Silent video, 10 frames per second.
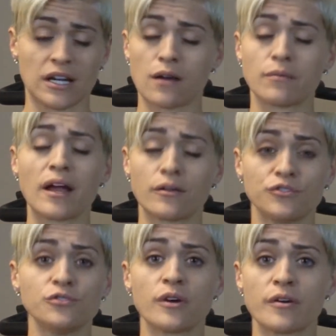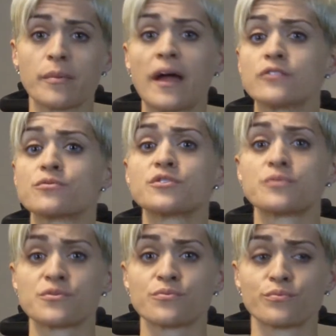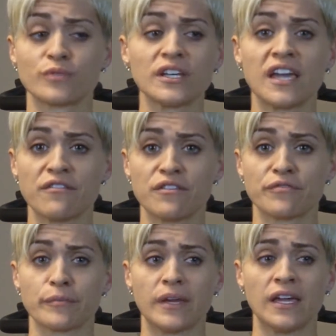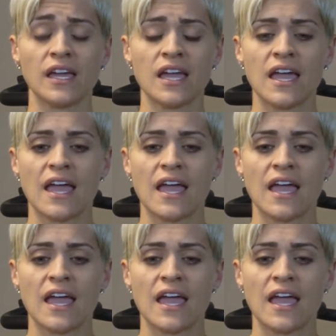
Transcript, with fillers: around 200 pounds, which was really heavy for me.